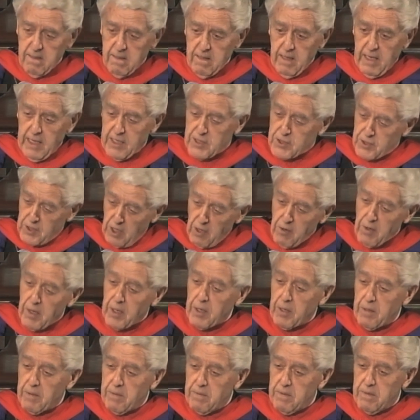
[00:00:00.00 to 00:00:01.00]
our
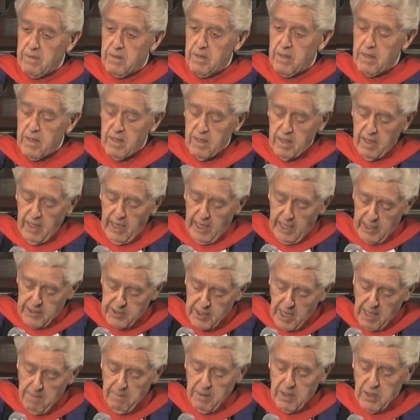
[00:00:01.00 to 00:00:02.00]
sorrow, our
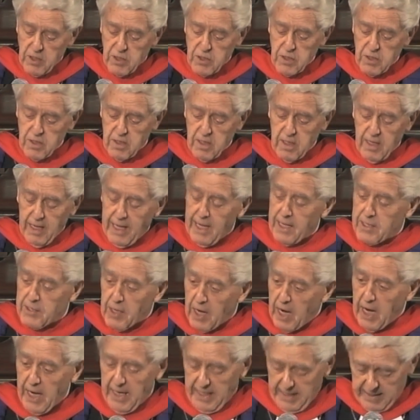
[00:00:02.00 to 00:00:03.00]
damage, our
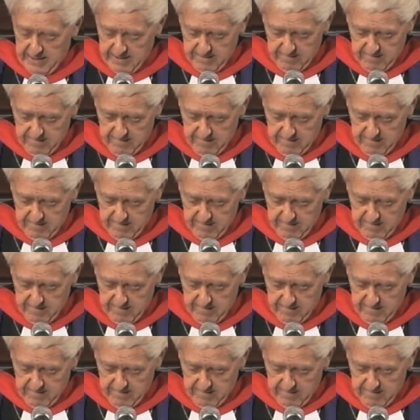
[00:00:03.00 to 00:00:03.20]
dying.